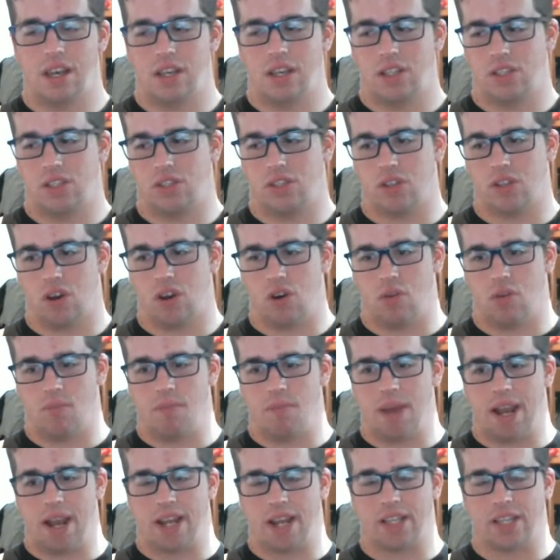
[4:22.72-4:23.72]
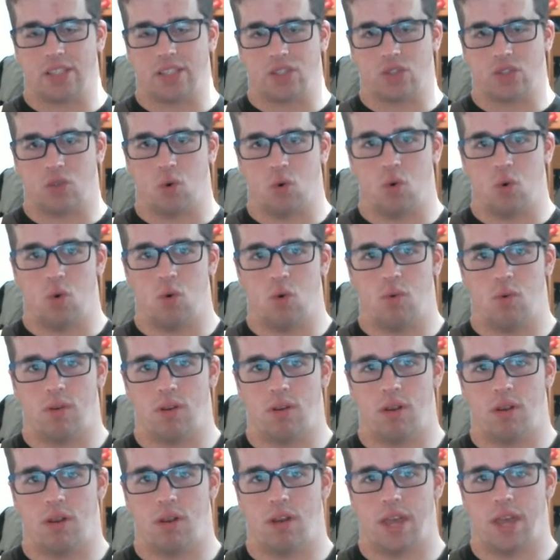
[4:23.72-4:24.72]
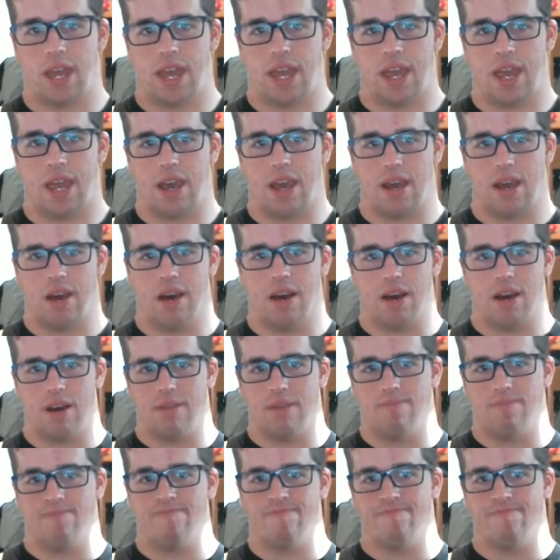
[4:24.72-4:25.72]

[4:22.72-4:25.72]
so back in school. Yeah,